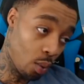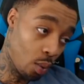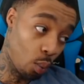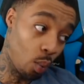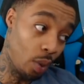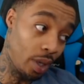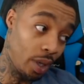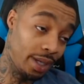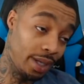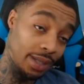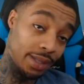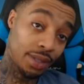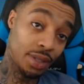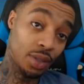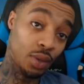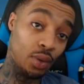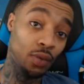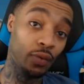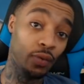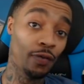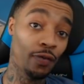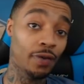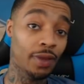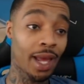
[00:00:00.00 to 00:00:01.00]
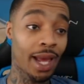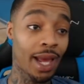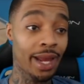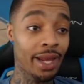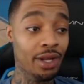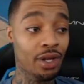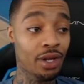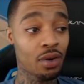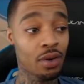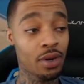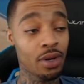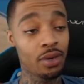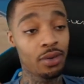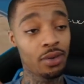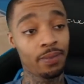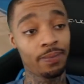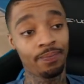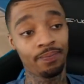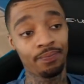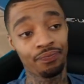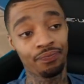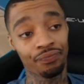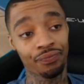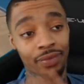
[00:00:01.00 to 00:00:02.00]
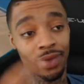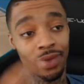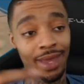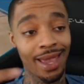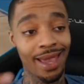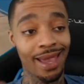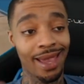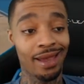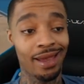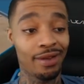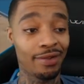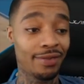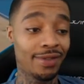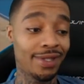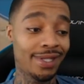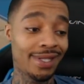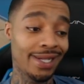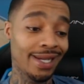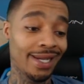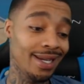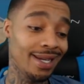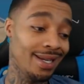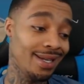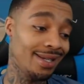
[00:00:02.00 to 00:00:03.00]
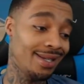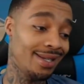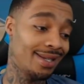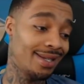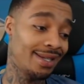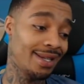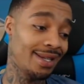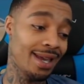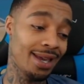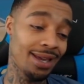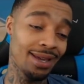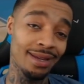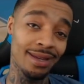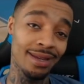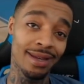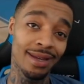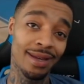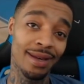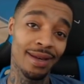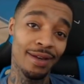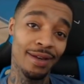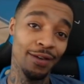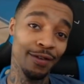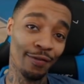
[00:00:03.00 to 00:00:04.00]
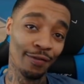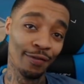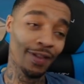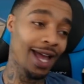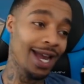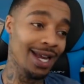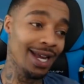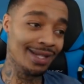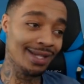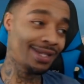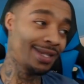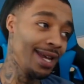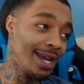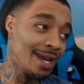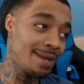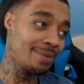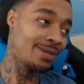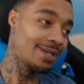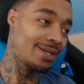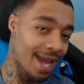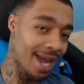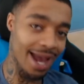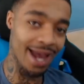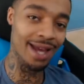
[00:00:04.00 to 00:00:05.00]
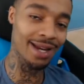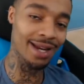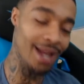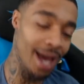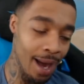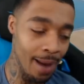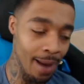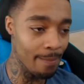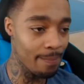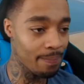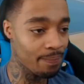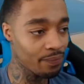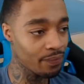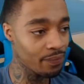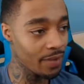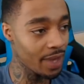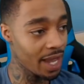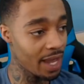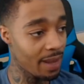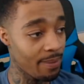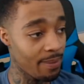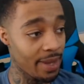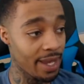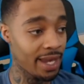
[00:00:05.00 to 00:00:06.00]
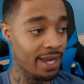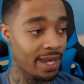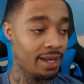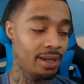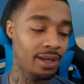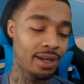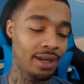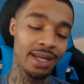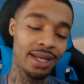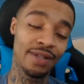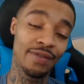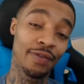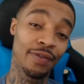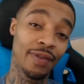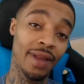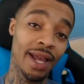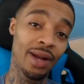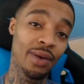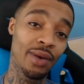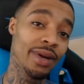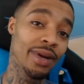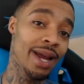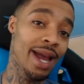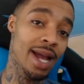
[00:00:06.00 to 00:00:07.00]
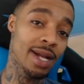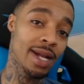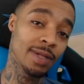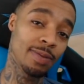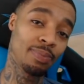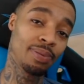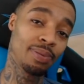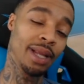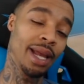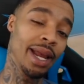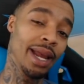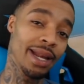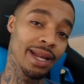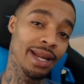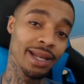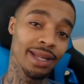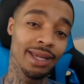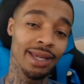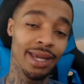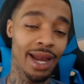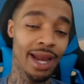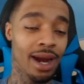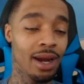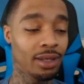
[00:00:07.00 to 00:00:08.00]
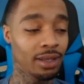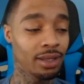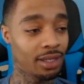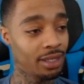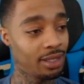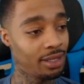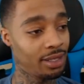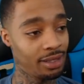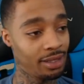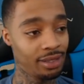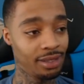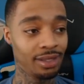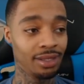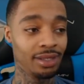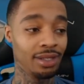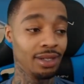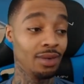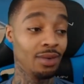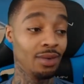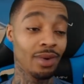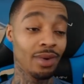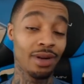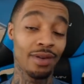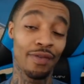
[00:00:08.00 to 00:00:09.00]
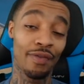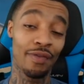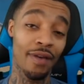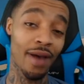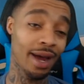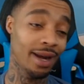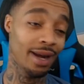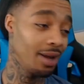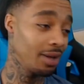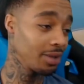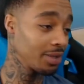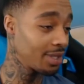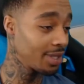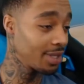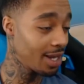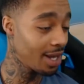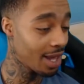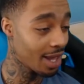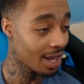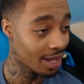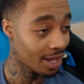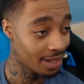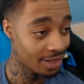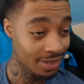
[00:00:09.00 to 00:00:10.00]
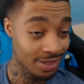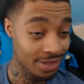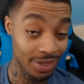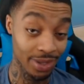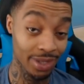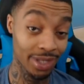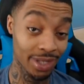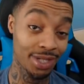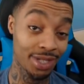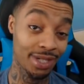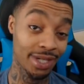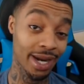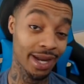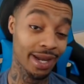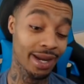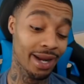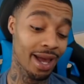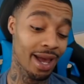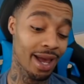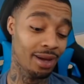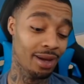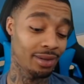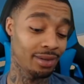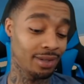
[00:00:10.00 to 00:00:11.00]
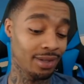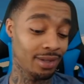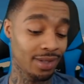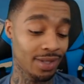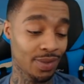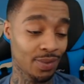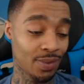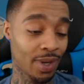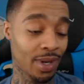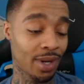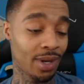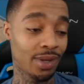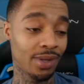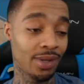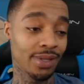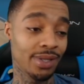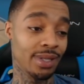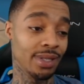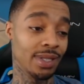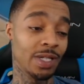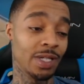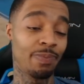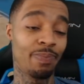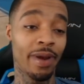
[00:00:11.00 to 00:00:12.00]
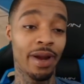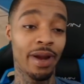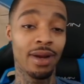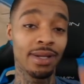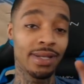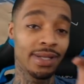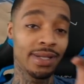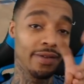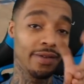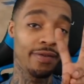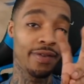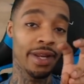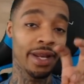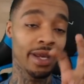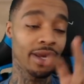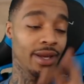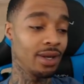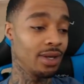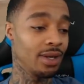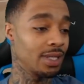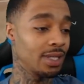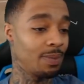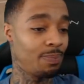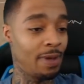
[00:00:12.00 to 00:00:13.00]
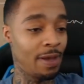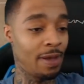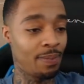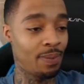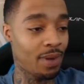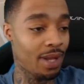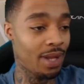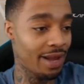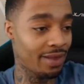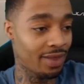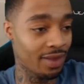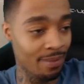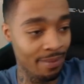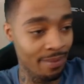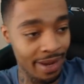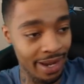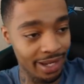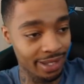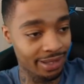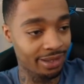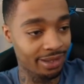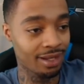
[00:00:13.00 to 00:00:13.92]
What it do, flight crew? FTC. Flight team, stand up! Hey man, is Flight React playing a character? We're gonna find out today, so let's check it out. It's one of those conspiracy videos that people like to make.